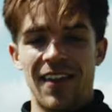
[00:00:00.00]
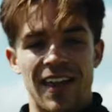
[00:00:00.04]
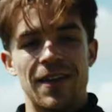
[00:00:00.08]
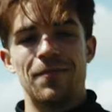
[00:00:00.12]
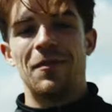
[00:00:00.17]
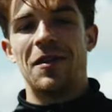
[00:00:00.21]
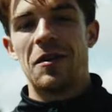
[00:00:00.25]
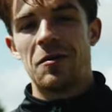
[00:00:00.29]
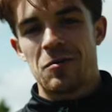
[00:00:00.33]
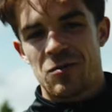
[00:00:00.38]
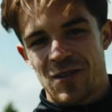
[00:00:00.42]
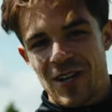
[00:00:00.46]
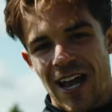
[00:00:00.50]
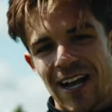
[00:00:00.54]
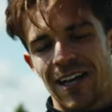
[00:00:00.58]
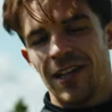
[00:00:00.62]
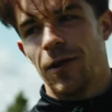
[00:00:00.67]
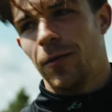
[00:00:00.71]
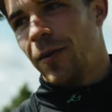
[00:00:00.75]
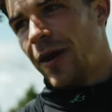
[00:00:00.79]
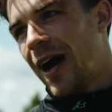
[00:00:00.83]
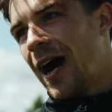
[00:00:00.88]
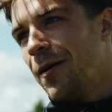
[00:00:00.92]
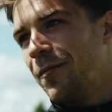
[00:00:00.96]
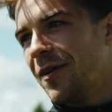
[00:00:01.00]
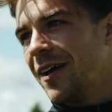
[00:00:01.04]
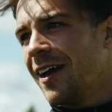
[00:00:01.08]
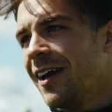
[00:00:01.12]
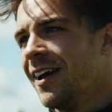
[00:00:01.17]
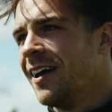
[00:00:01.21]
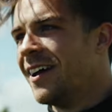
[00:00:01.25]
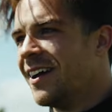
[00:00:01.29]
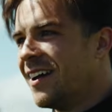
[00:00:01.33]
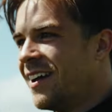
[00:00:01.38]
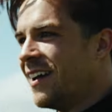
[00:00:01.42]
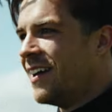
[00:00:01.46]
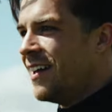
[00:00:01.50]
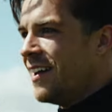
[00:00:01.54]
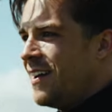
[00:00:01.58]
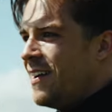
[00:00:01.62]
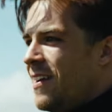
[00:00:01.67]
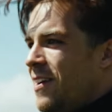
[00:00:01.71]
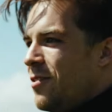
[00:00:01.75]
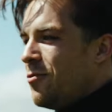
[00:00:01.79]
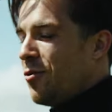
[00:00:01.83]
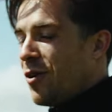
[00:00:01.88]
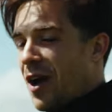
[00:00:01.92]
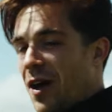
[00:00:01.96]
the 8 meters per second, I would be happy.
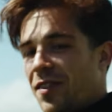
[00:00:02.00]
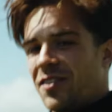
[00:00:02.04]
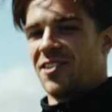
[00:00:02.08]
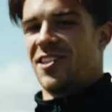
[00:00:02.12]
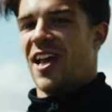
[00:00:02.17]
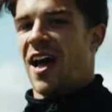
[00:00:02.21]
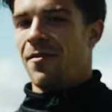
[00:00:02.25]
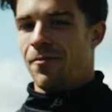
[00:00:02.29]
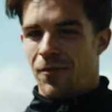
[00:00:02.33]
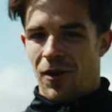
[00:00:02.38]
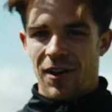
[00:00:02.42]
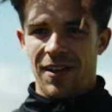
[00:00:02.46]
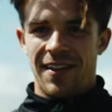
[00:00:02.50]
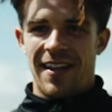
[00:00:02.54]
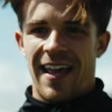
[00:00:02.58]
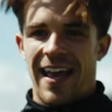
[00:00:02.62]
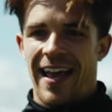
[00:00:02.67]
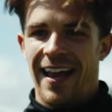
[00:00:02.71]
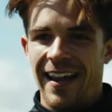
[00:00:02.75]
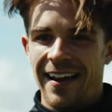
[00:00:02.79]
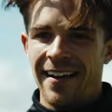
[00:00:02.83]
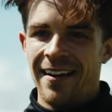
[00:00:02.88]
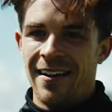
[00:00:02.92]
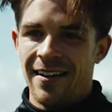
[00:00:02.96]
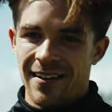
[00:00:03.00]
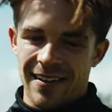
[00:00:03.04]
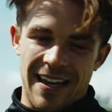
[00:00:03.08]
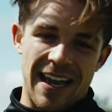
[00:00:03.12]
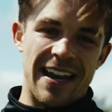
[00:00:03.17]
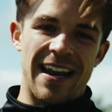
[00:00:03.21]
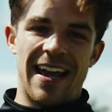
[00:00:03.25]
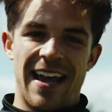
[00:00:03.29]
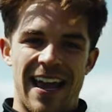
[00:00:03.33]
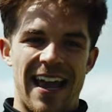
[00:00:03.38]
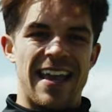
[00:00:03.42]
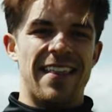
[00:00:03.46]
We got the 7.9 kind of